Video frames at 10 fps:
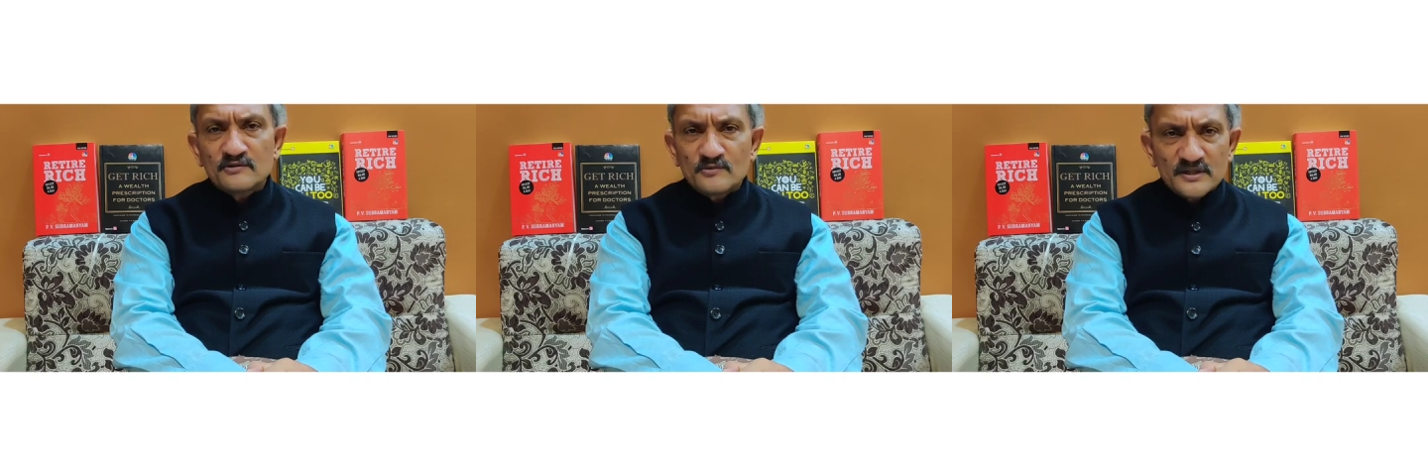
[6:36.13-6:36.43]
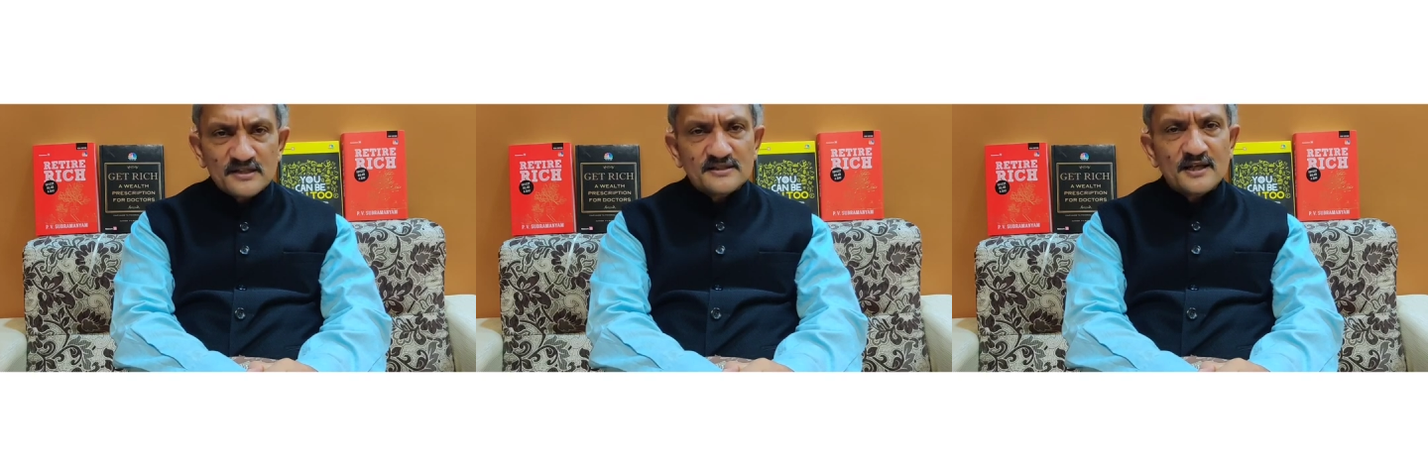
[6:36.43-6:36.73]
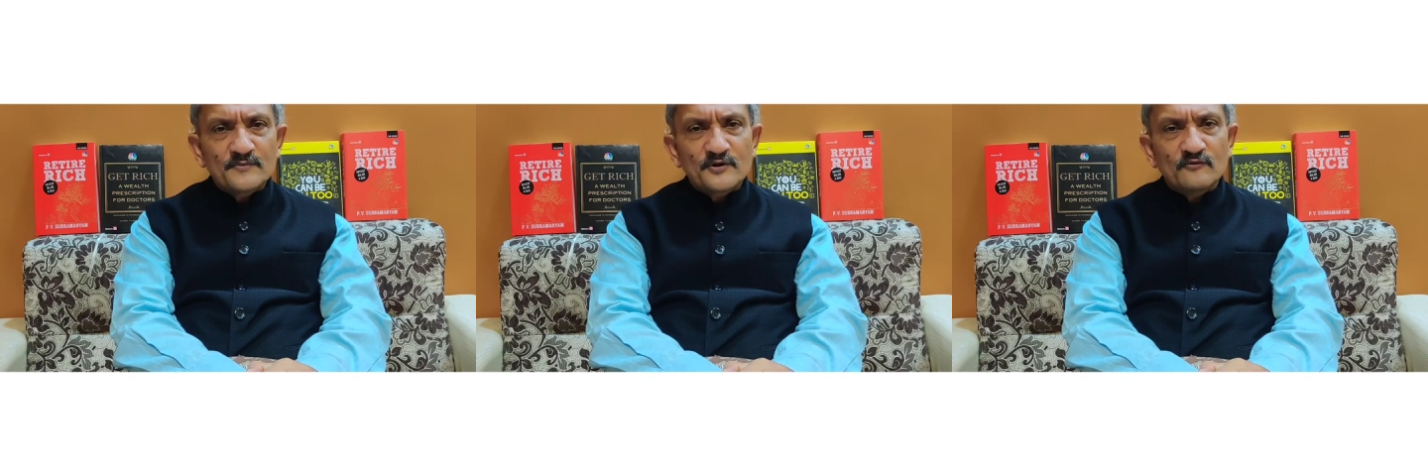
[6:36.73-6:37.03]
Do an
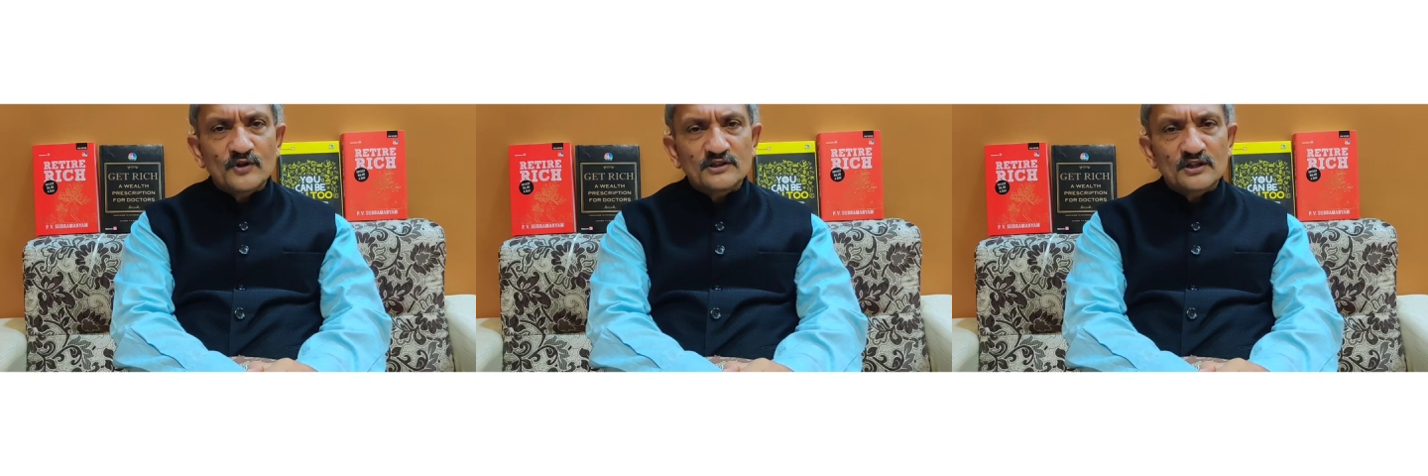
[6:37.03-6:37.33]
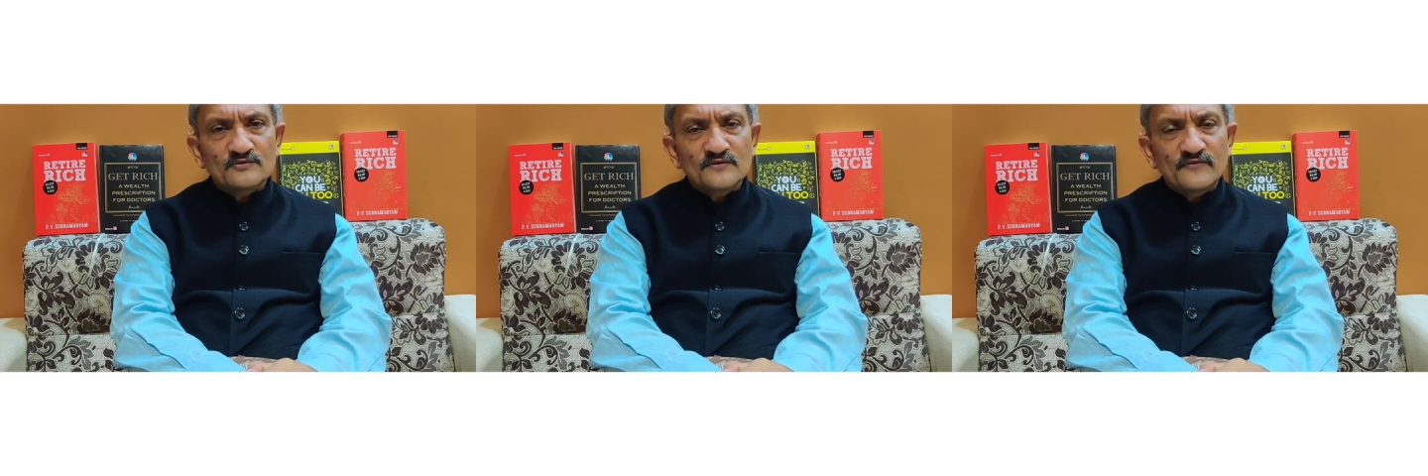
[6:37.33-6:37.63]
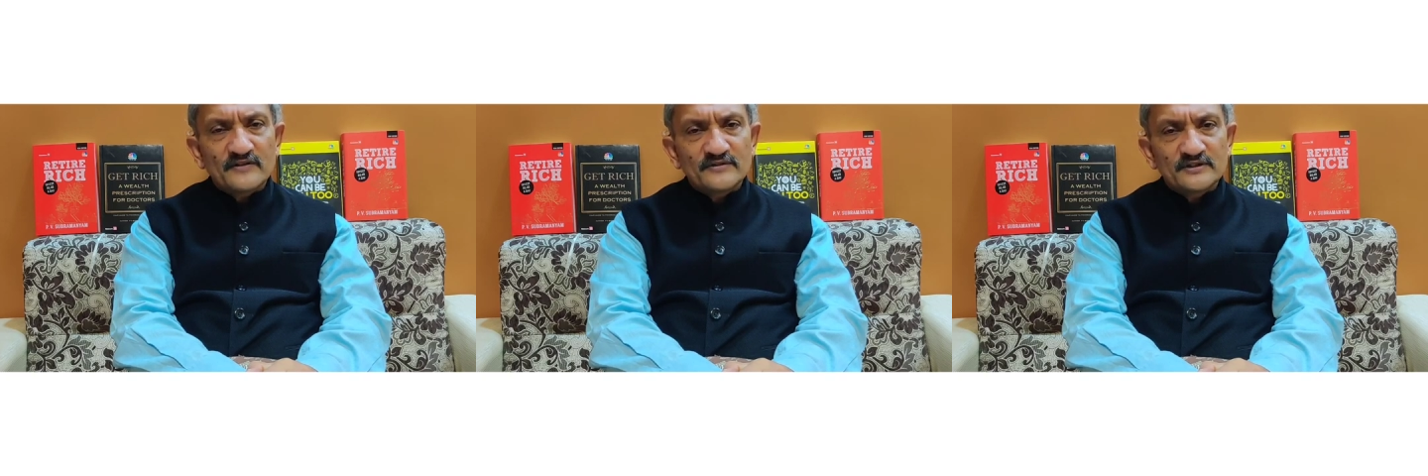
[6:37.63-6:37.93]
SIP of
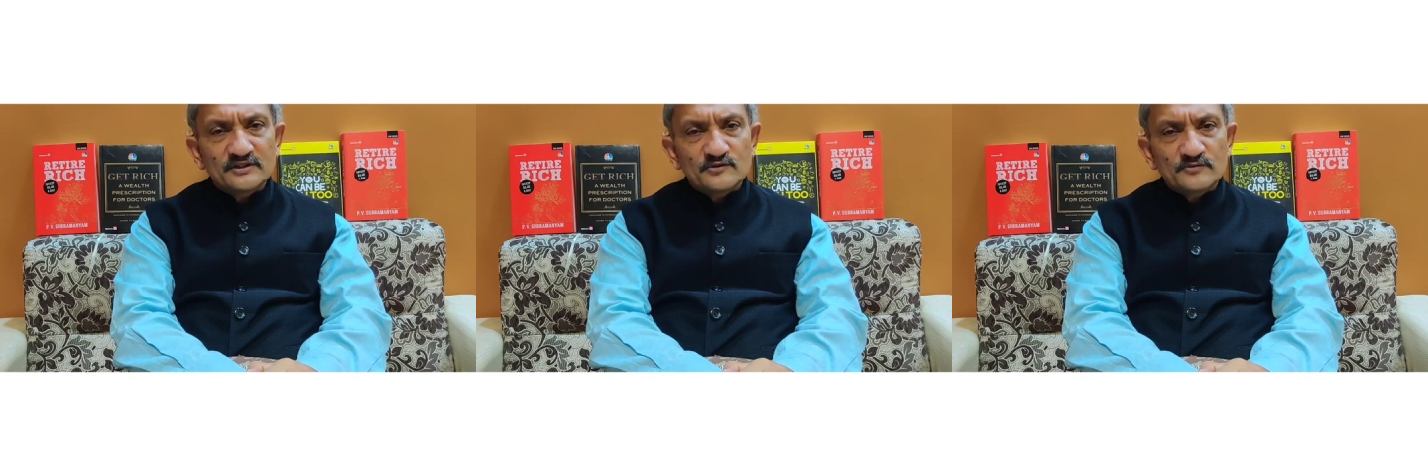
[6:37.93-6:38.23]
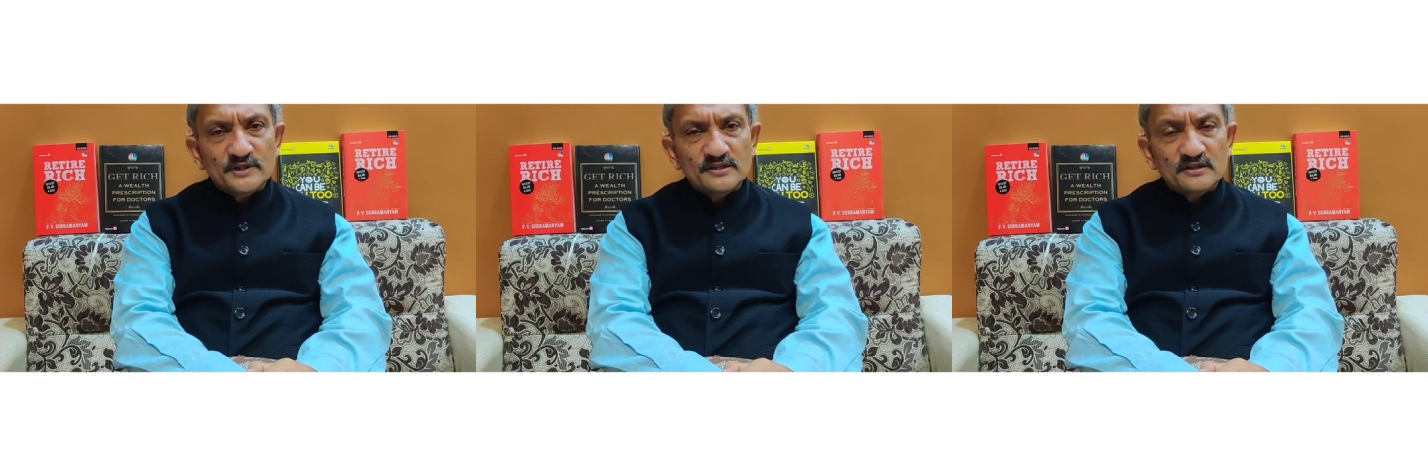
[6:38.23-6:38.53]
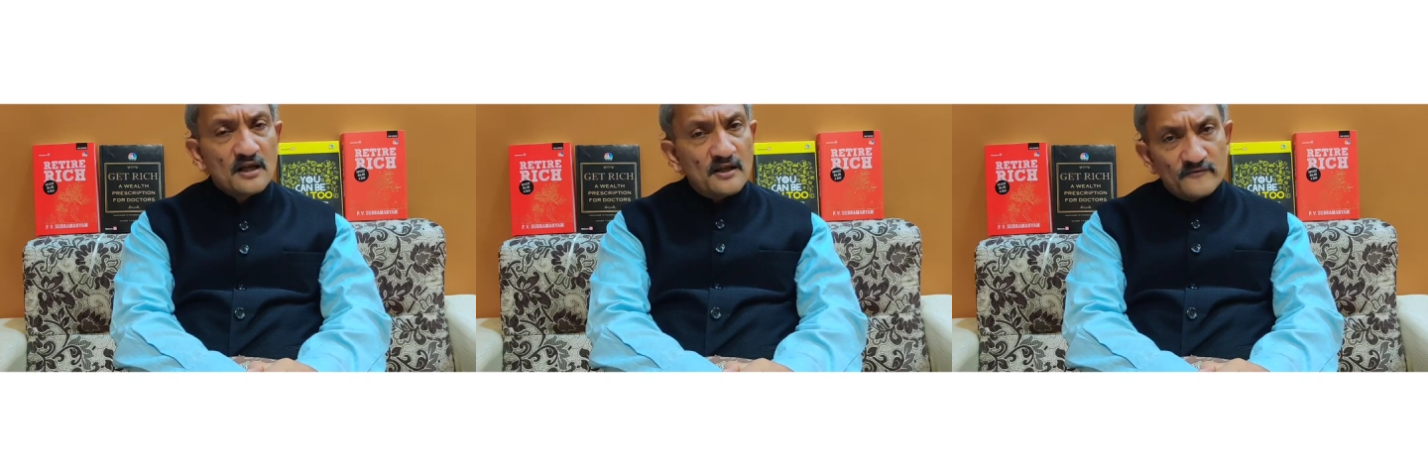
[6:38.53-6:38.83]
1500
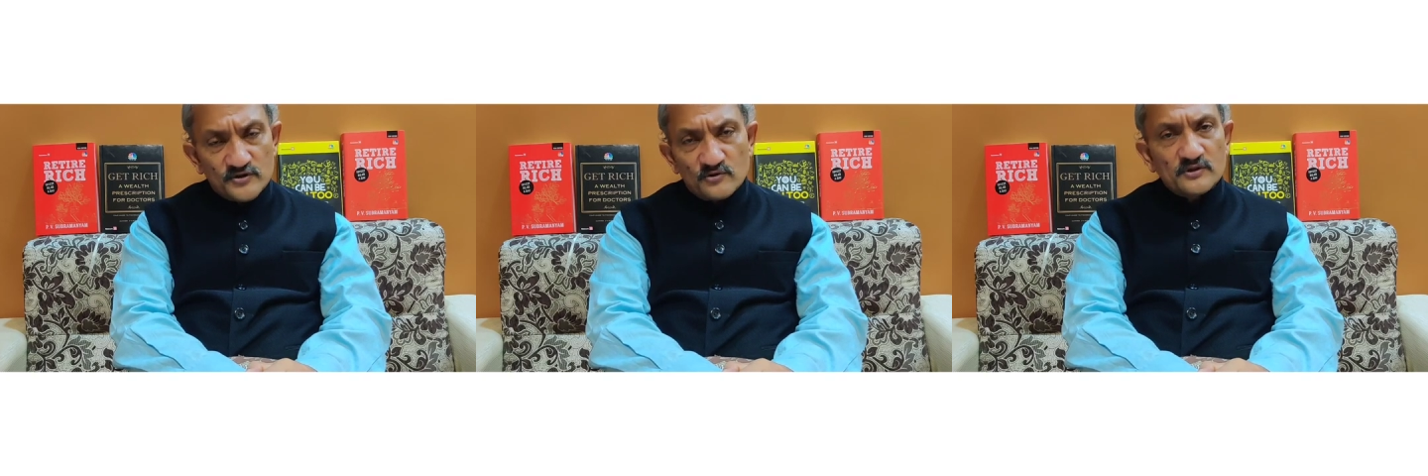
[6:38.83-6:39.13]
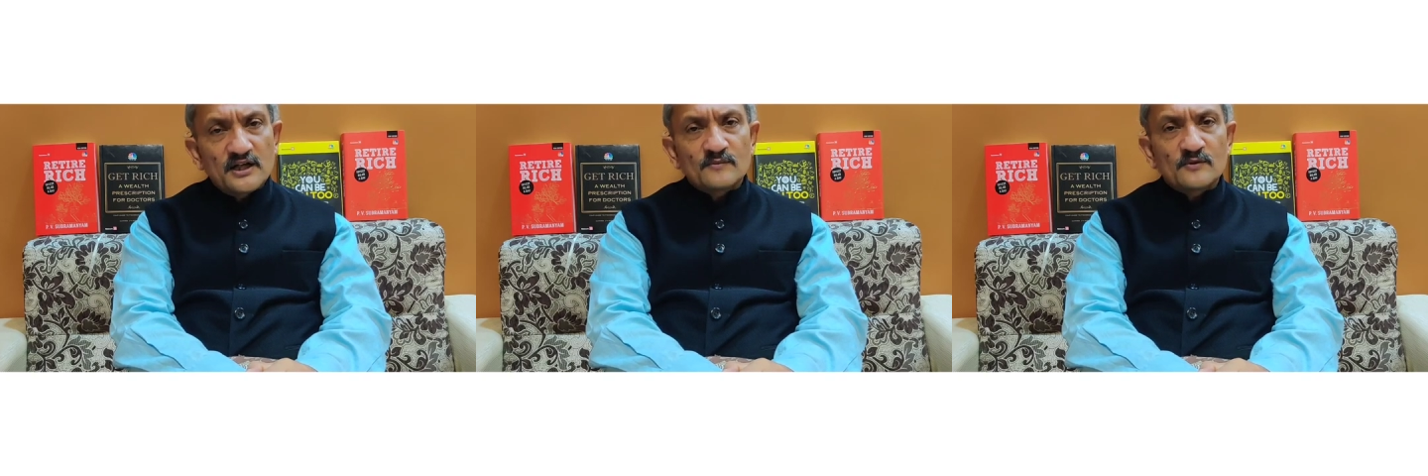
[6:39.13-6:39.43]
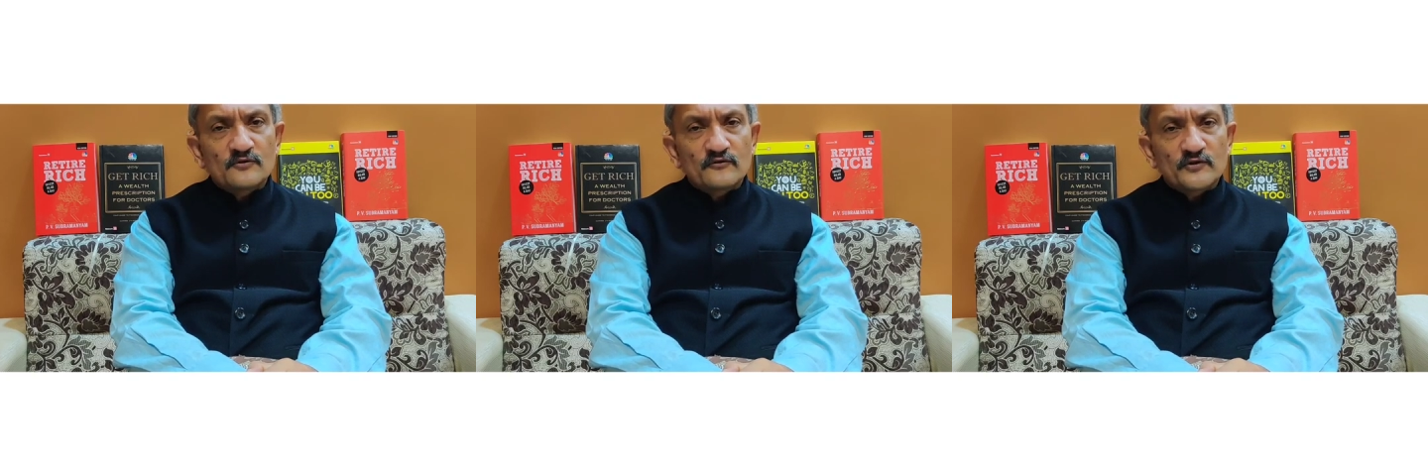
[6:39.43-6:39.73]
rupees which could come
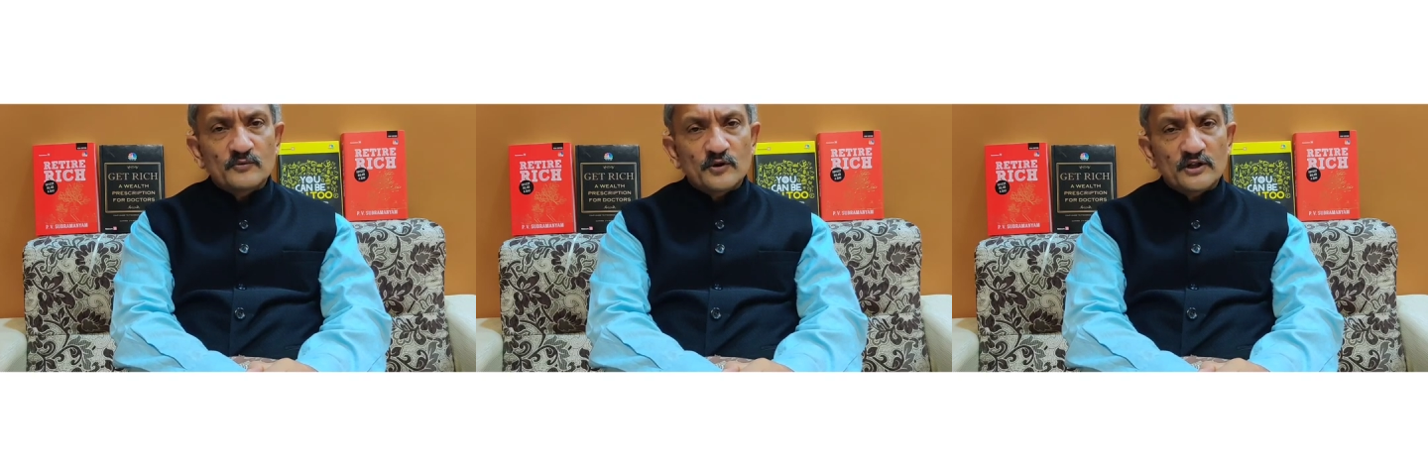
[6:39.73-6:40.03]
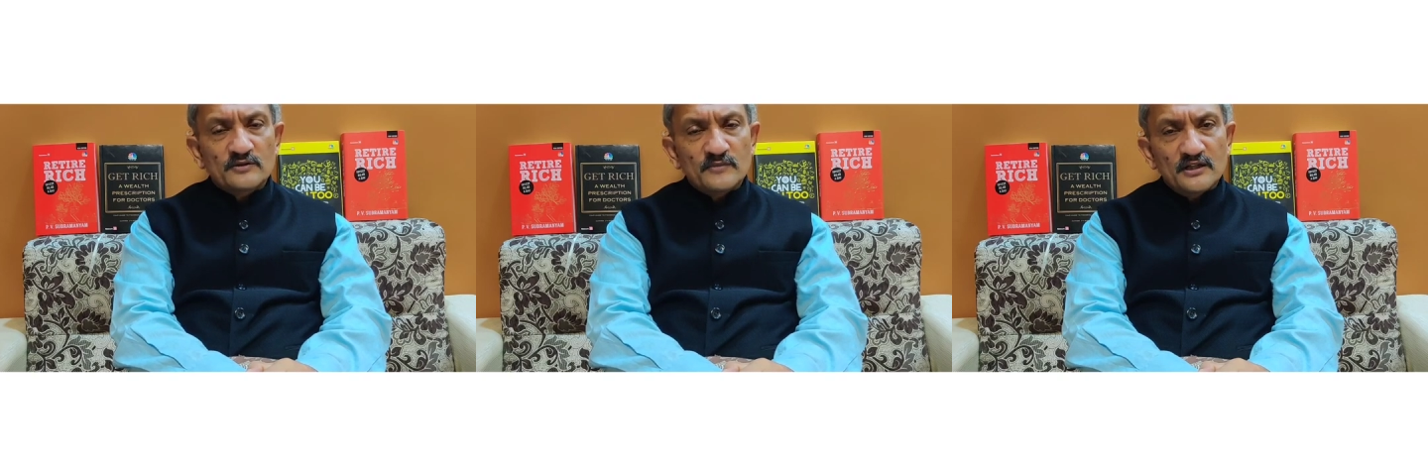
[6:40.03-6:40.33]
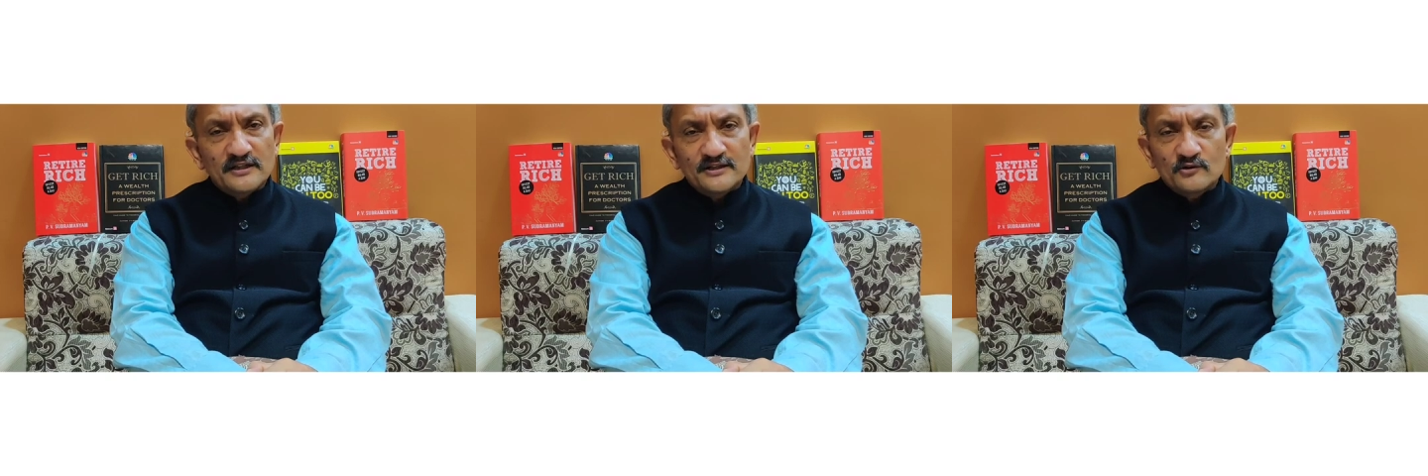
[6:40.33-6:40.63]
out of your pocket money,